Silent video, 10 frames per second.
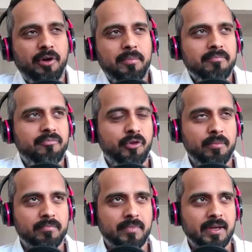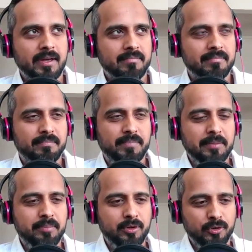from
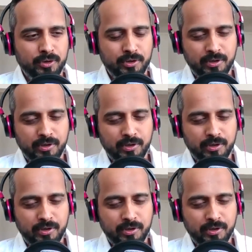people who,